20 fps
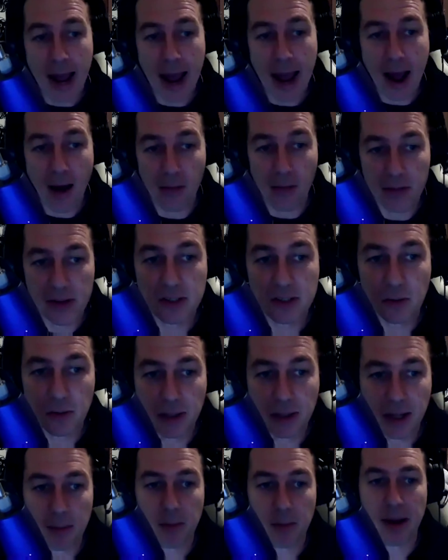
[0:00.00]
how this
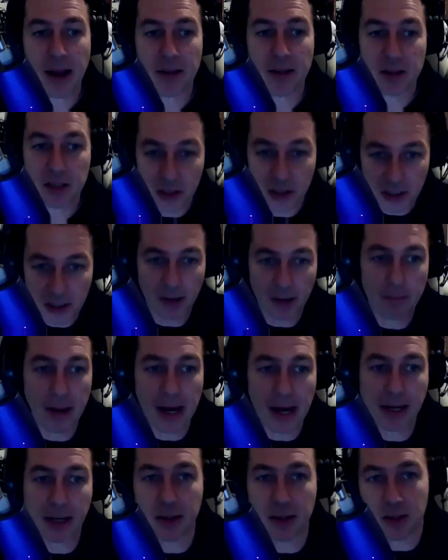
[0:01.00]
all come about, that you jump
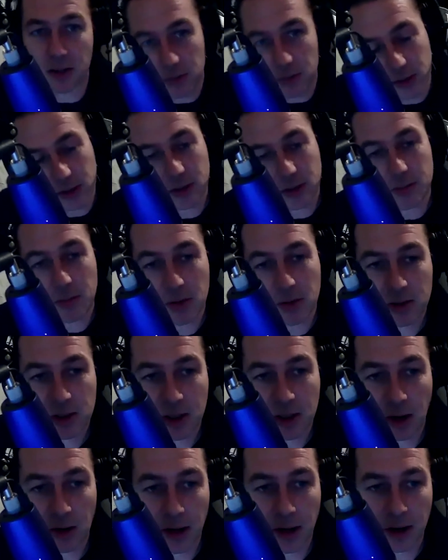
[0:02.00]
back in and doing some more
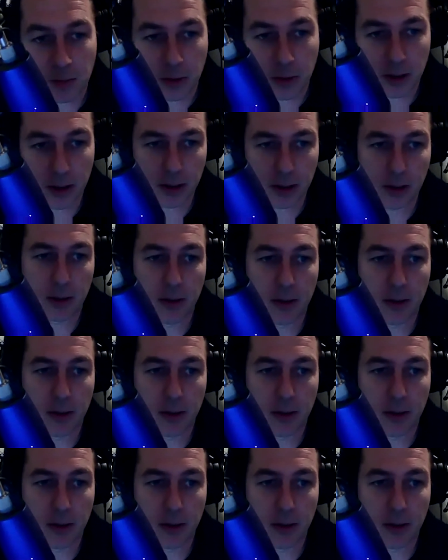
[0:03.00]
solo work?